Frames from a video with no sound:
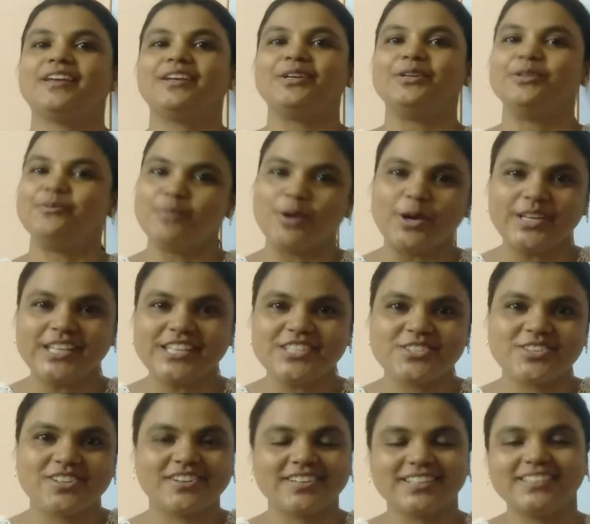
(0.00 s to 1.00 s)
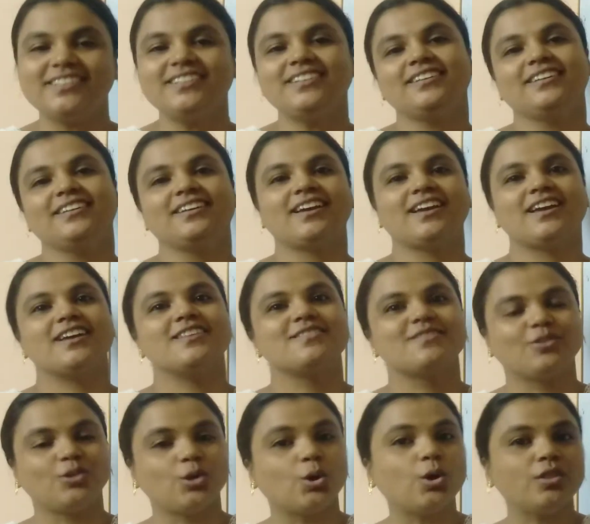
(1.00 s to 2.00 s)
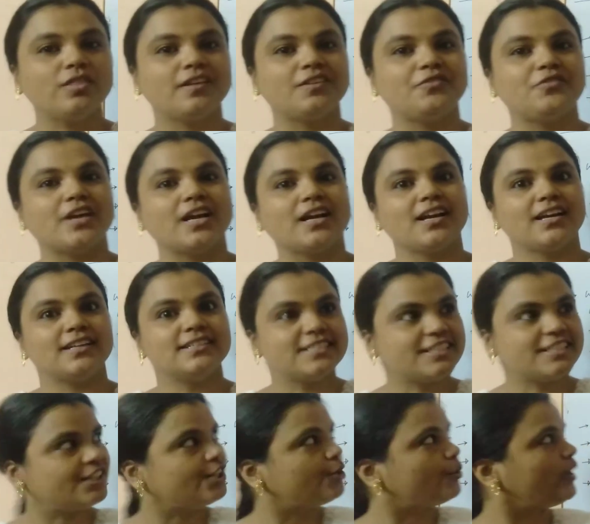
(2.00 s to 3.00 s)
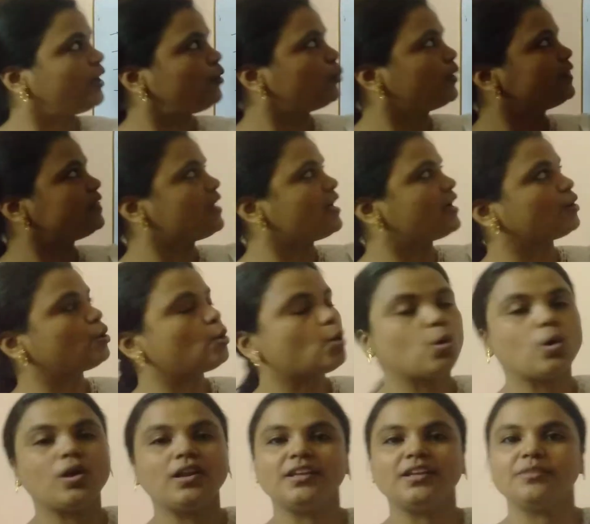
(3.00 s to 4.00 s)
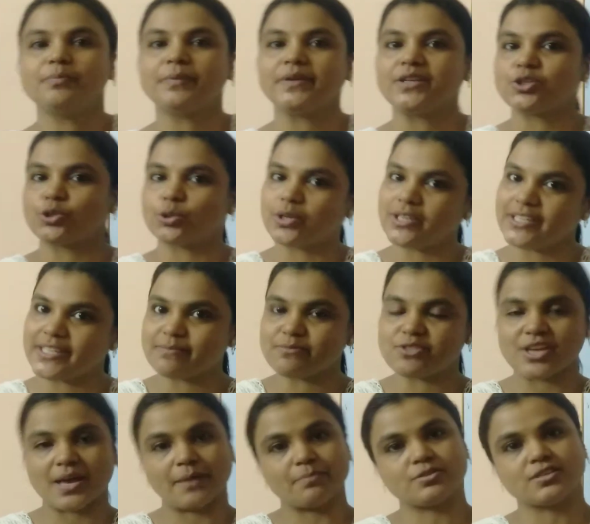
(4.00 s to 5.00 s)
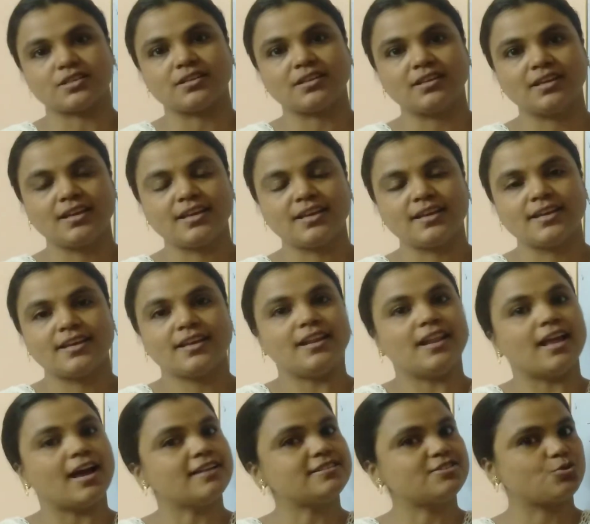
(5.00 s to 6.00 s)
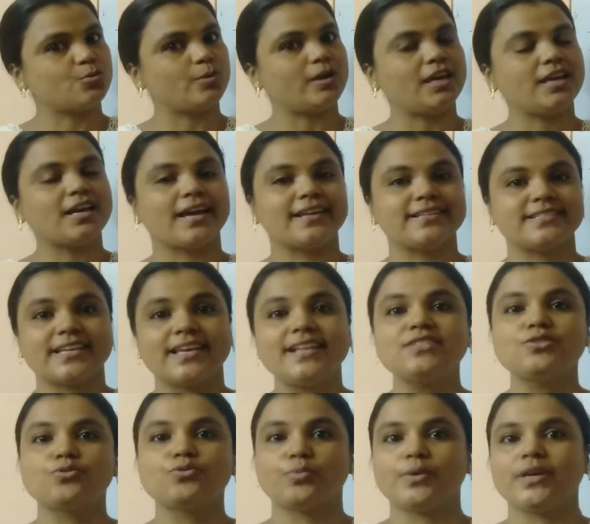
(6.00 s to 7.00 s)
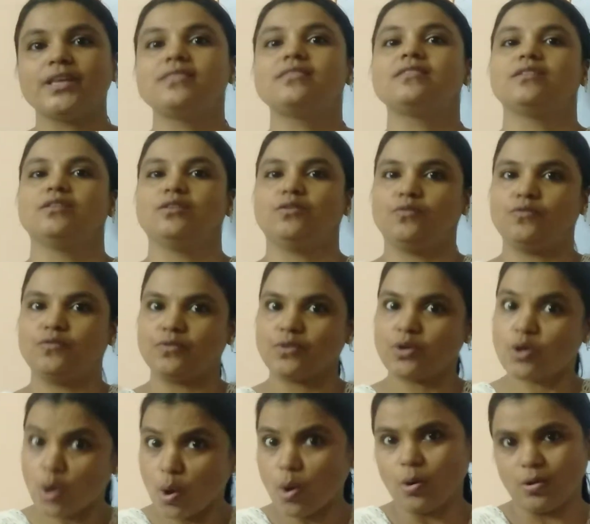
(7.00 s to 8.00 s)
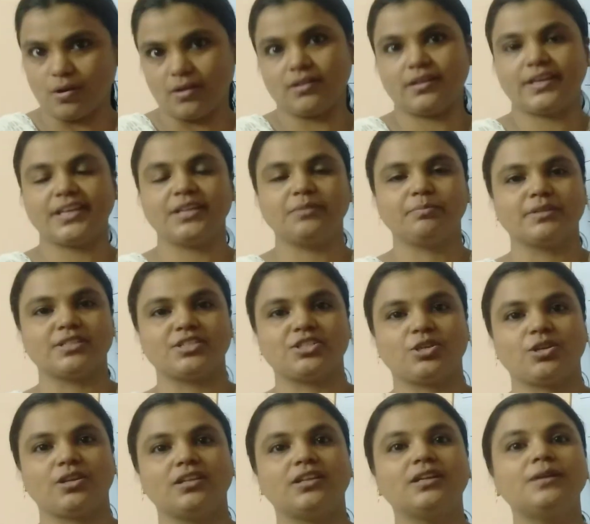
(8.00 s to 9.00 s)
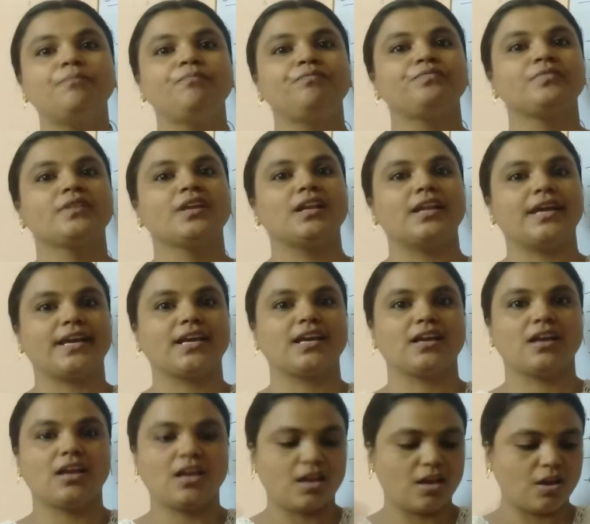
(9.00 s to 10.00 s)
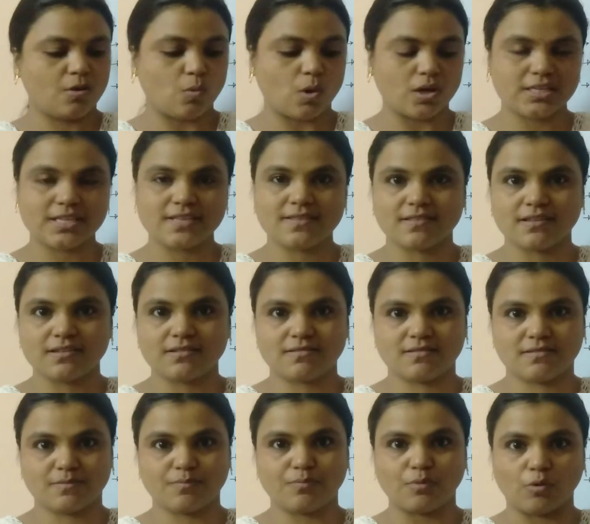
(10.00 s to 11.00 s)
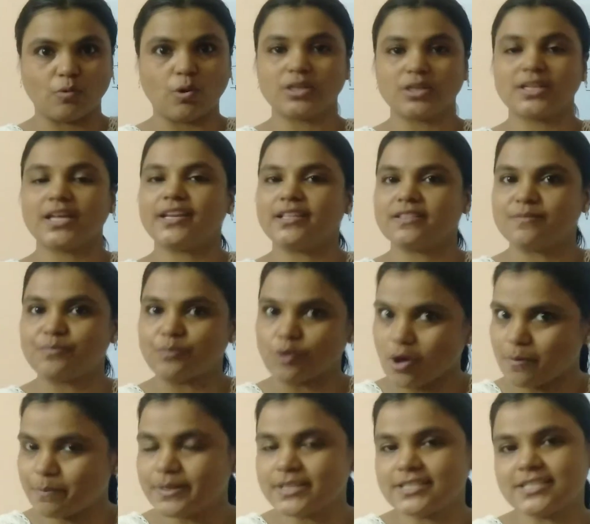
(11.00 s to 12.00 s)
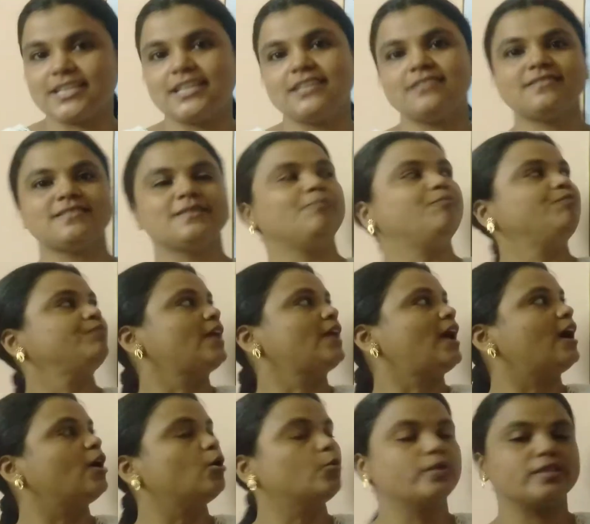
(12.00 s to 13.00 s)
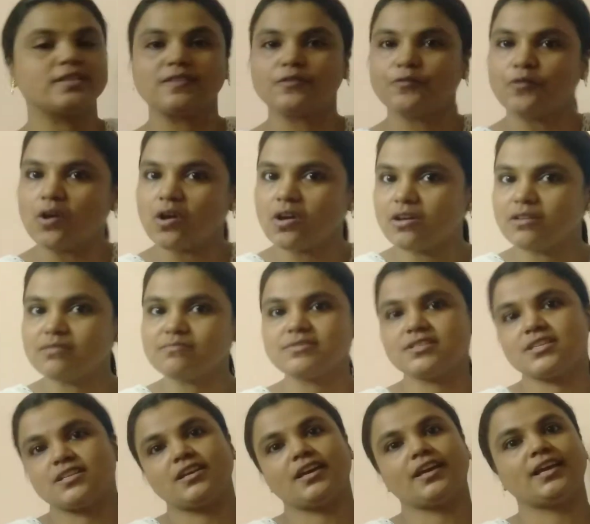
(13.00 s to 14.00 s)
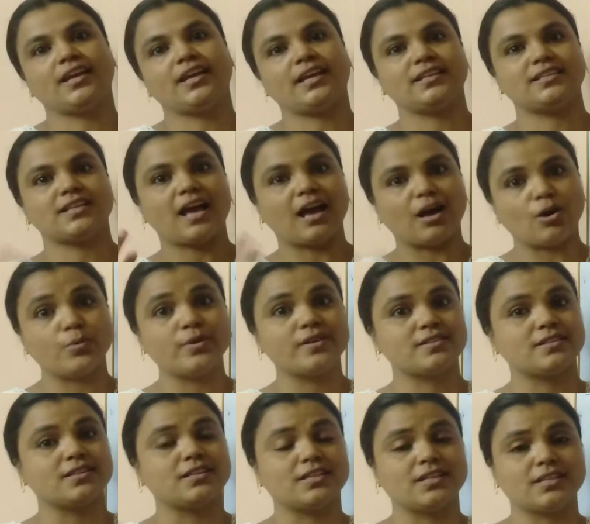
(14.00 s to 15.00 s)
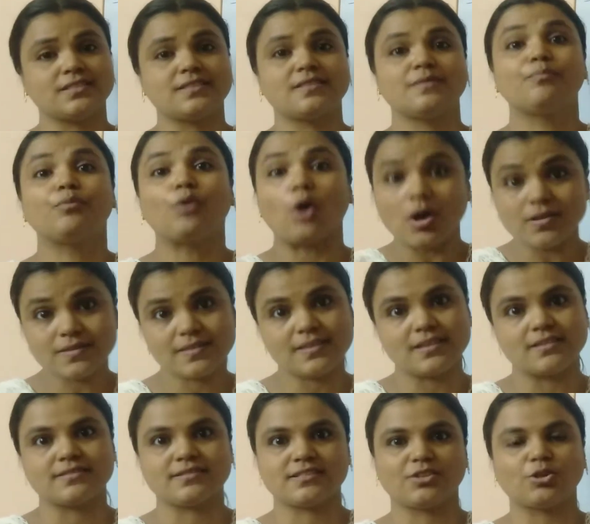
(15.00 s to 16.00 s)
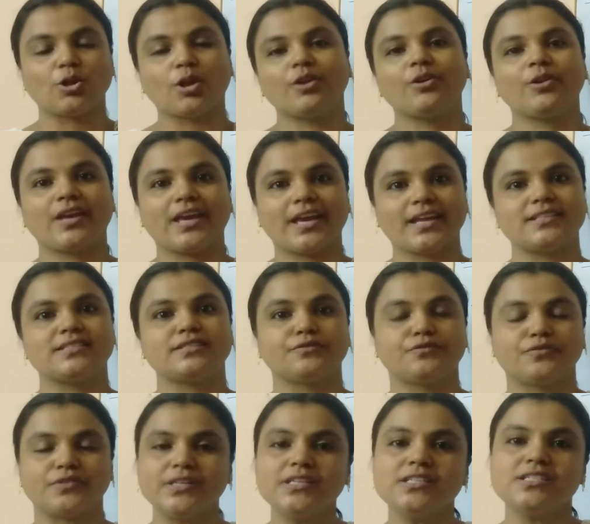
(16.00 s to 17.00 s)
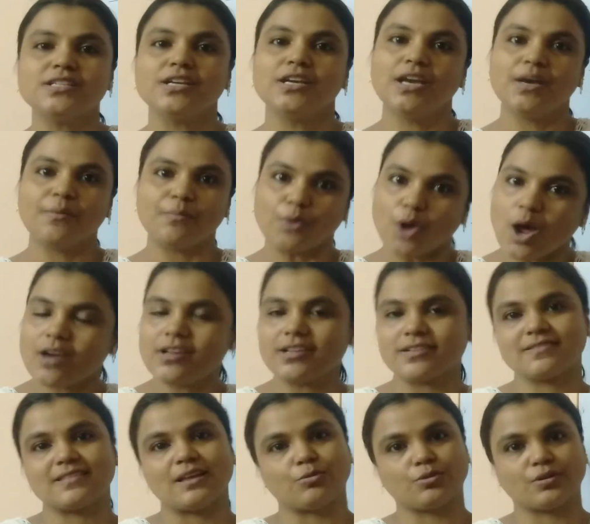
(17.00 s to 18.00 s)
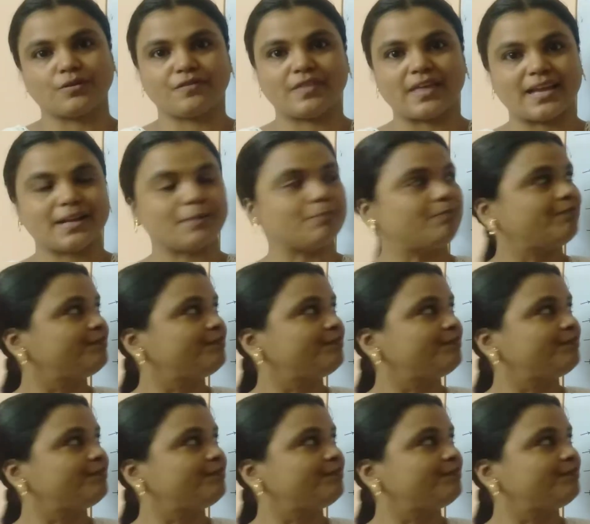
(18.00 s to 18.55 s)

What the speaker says: Good morning, children. As you know that we are continuing with our coal and petroleum chapter. Last week I dealt with coal in particular, like what are its properties, how it's formed, and how it's processed in order to get different products out of there.